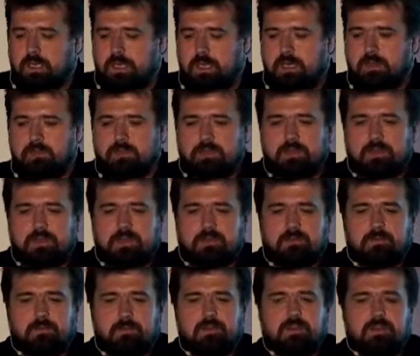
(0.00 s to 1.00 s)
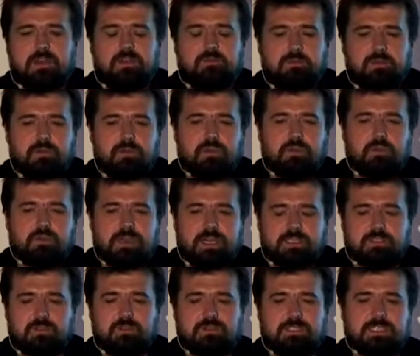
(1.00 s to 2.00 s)
And if you do
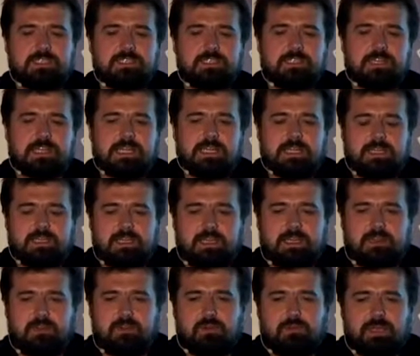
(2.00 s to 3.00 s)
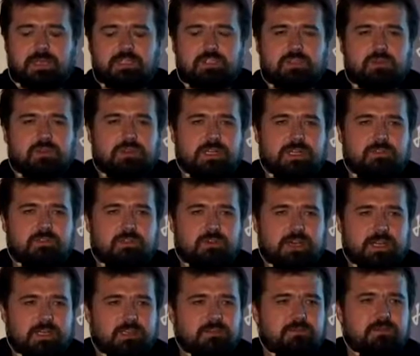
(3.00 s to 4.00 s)
that consistently, then you make sure that your
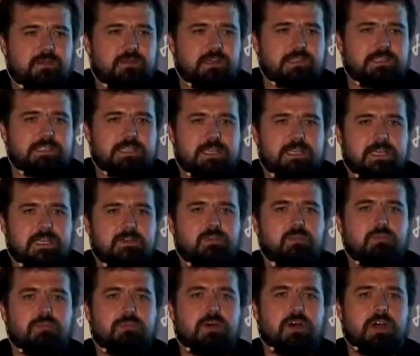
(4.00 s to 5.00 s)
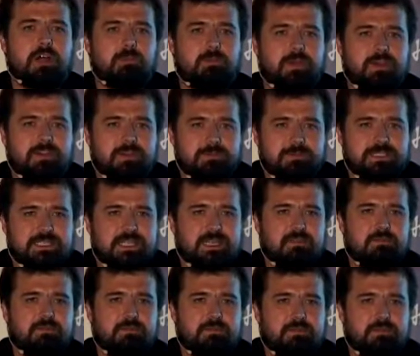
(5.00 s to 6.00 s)
header files, they can compile by
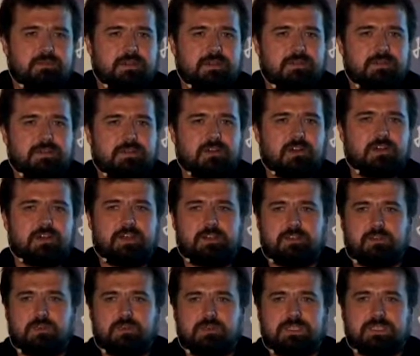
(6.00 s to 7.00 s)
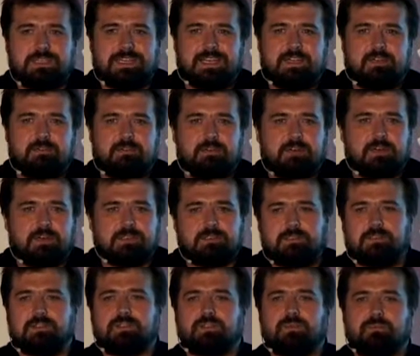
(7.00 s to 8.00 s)
themselves. And the client using the header file is
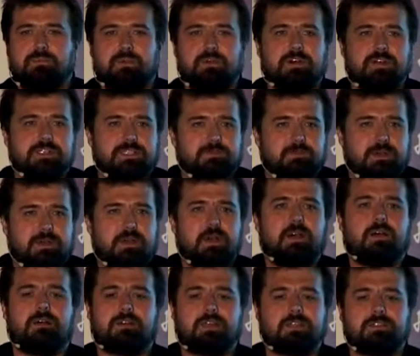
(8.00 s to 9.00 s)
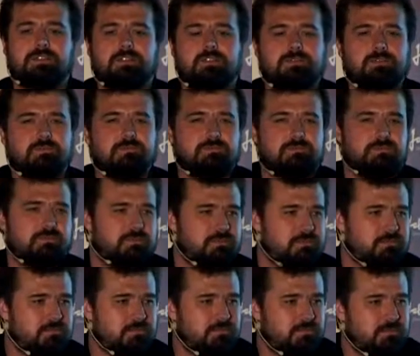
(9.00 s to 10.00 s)
not surprised by, oh, I just
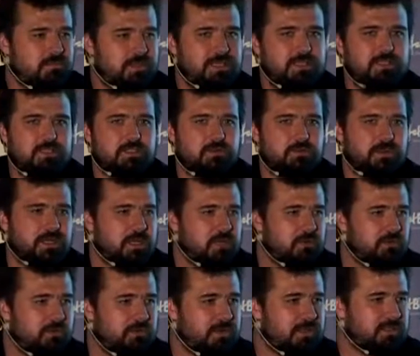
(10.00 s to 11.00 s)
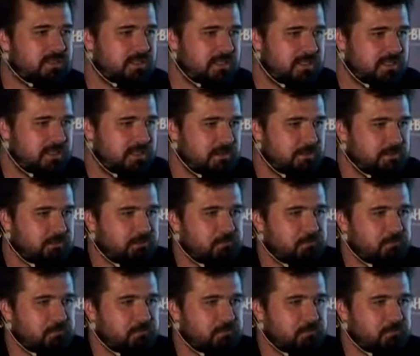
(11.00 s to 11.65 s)
need some include files. Yes?